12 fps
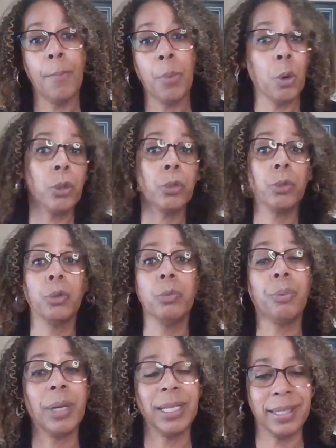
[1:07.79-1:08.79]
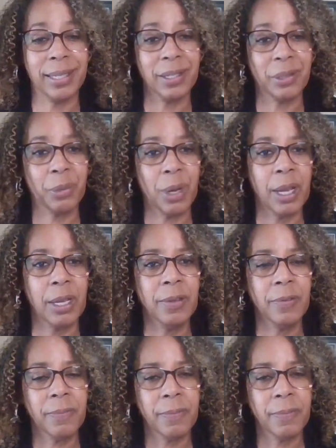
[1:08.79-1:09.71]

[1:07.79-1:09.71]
boardroom presence, right?